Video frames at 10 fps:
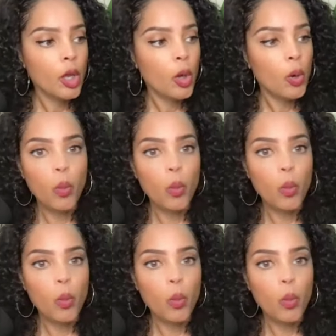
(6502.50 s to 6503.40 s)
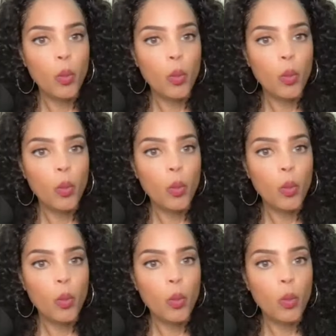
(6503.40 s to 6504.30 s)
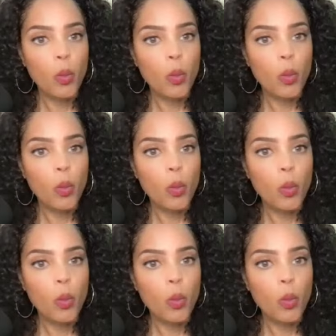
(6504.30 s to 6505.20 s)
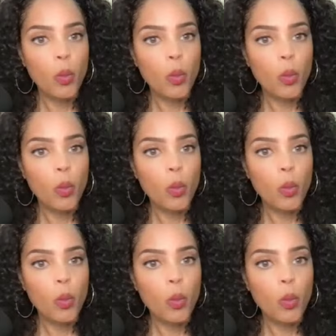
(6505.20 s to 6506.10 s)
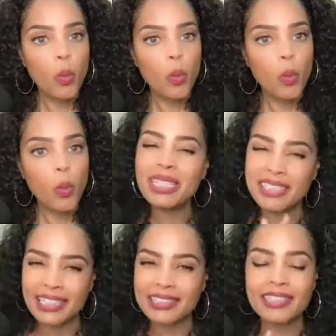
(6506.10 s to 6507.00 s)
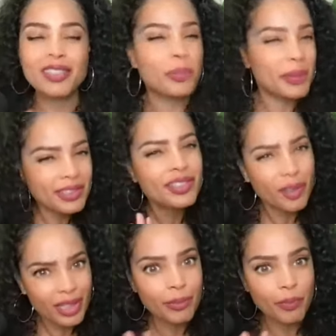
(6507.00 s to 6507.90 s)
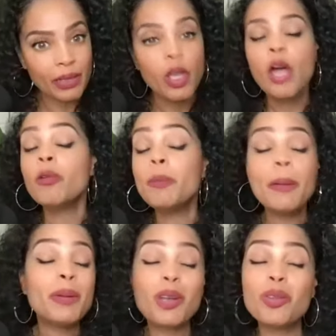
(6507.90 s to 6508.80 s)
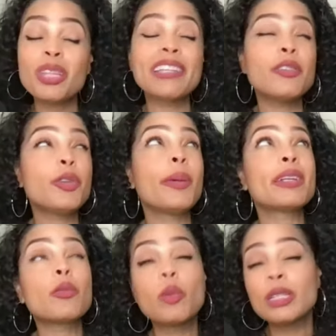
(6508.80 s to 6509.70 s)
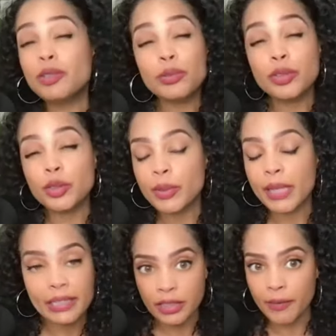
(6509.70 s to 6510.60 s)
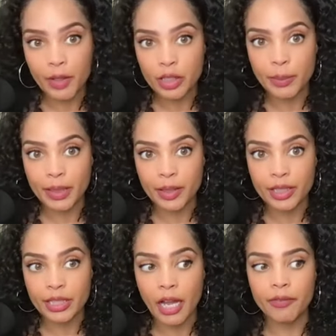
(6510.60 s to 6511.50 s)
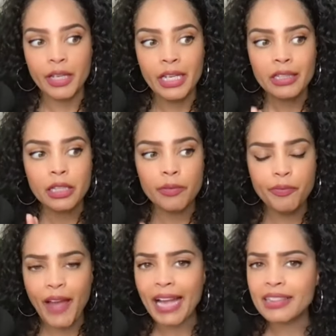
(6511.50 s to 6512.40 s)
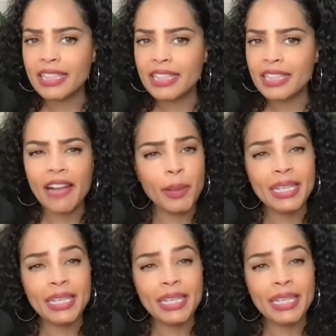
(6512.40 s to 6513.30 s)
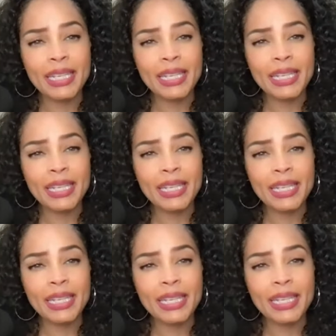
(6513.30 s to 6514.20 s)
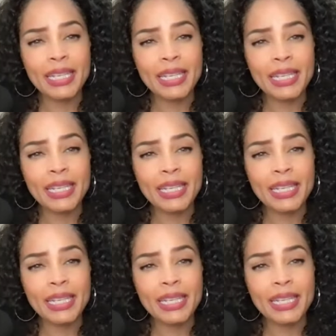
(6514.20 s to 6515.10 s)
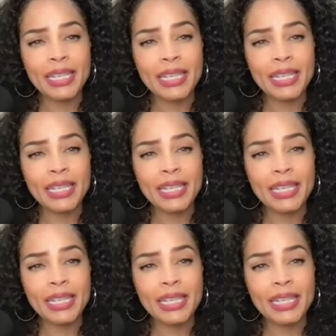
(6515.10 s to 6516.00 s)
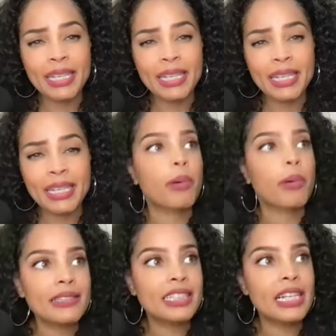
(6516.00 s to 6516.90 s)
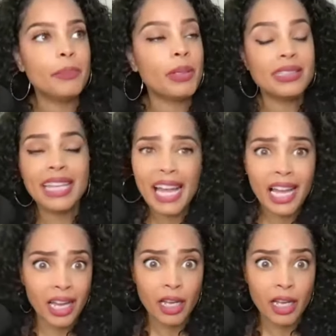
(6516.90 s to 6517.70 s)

when people like you, no matter what you do, they're always going to stand by your side. They might chastise you, but they're still going to. When people don't like you, no matter what you do, it's never going to be good enough. The fact that everybody is just overlooking, that's like, if not the president, but yeah,